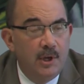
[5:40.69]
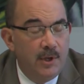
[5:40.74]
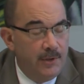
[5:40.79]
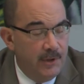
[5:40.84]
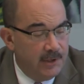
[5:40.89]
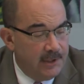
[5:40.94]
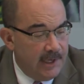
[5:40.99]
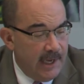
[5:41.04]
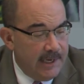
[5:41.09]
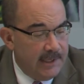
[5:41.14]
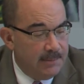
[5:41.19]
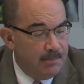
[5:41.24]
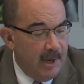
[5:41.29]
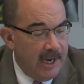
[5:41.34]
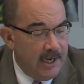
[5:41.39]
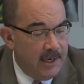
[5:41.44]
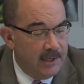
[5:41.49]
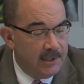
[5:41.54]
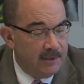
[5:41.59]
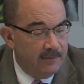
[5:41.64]
the state's
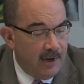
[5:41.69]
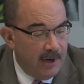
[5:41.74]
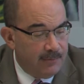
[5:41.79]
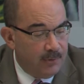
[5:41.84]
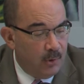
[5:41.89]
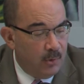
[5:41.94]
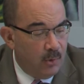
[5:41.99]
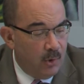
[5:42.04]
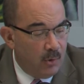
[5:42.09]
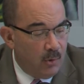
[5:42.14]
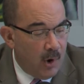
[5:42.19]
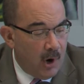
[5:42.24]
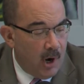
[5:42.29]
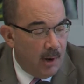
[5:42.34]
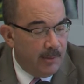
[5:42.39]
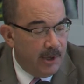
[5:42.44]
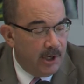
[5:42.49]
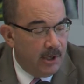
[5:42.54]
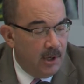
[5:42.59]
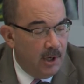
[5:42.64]
maintenance of effort
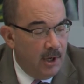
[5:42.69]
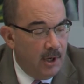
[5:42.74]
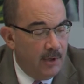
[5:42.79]
requirement,